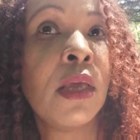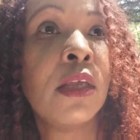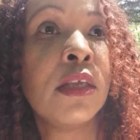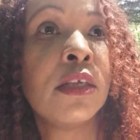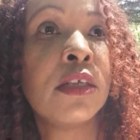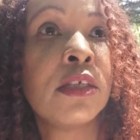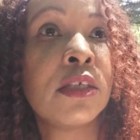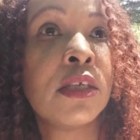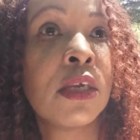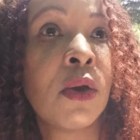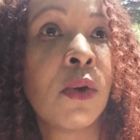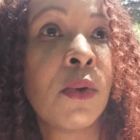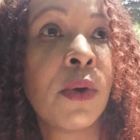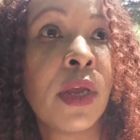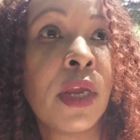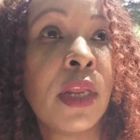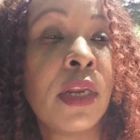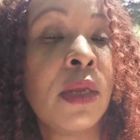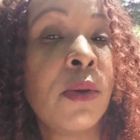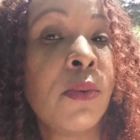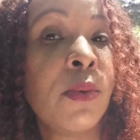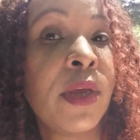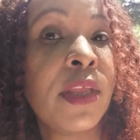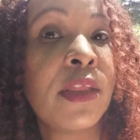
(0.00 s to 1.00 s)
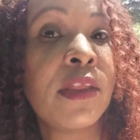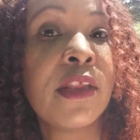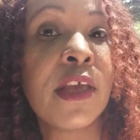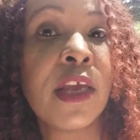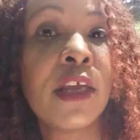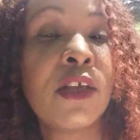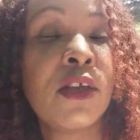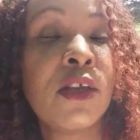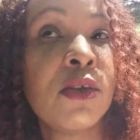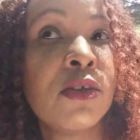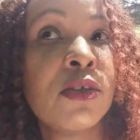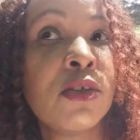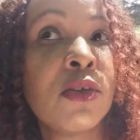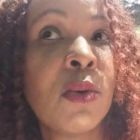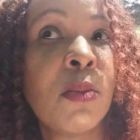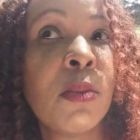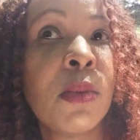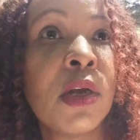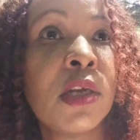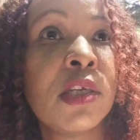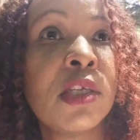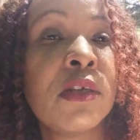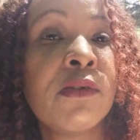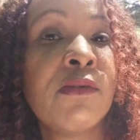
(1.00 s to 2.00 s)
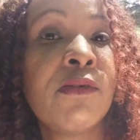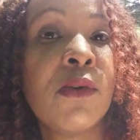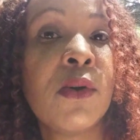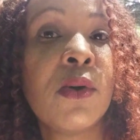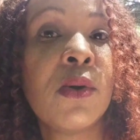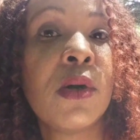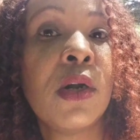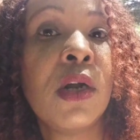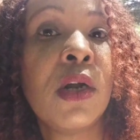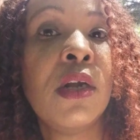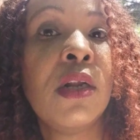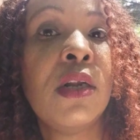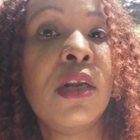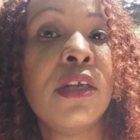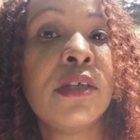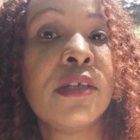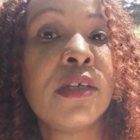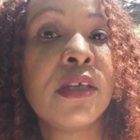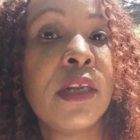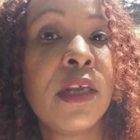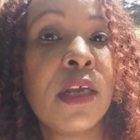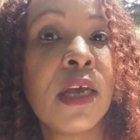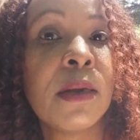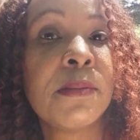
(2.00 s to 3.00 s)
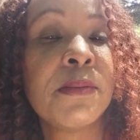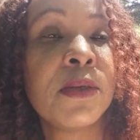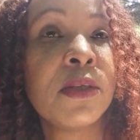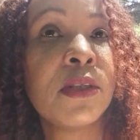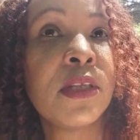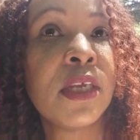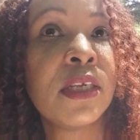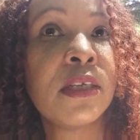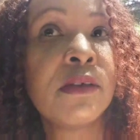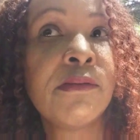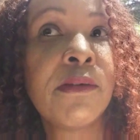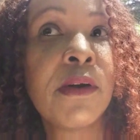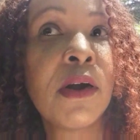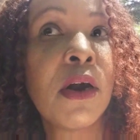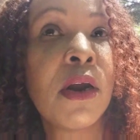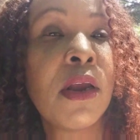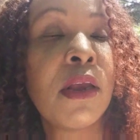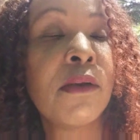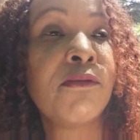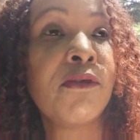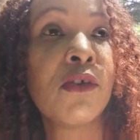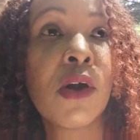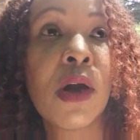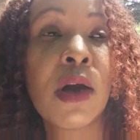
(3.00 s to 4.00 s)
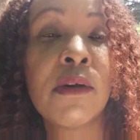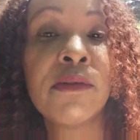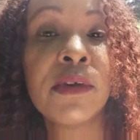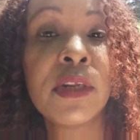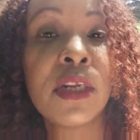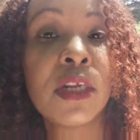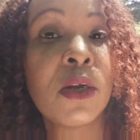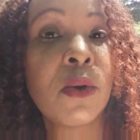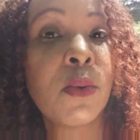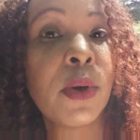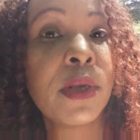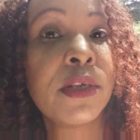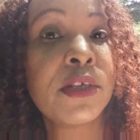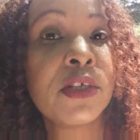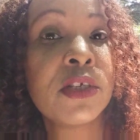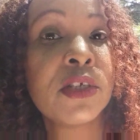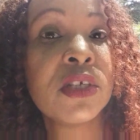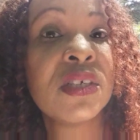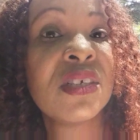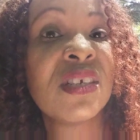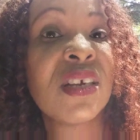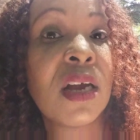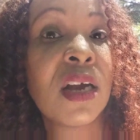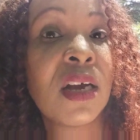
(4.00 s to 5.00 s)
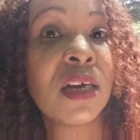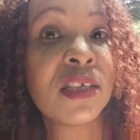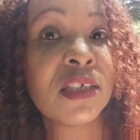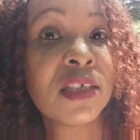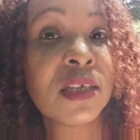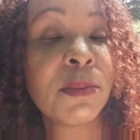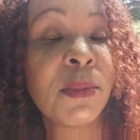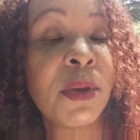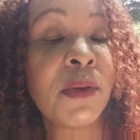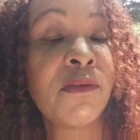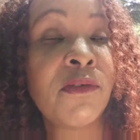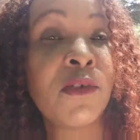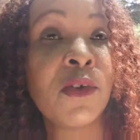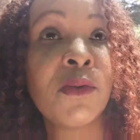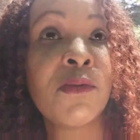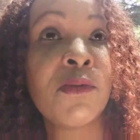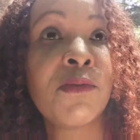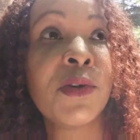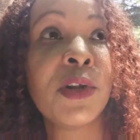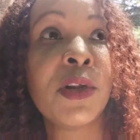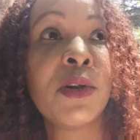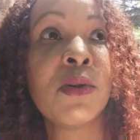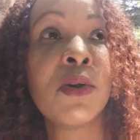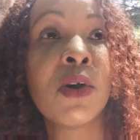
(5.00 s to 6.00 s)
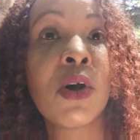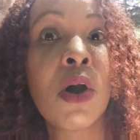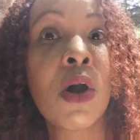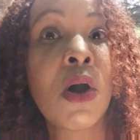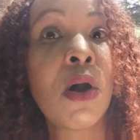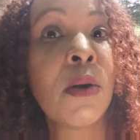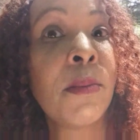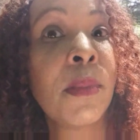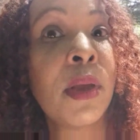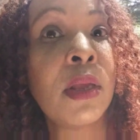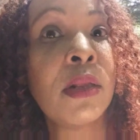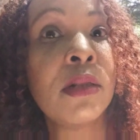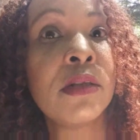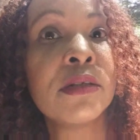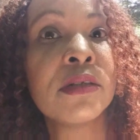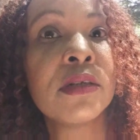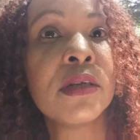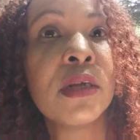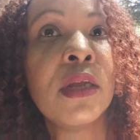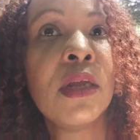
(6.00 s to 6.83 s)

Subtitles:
So anyway, thank you so much for listening up to this far. If you have any questions, ask me. Feel free to comment.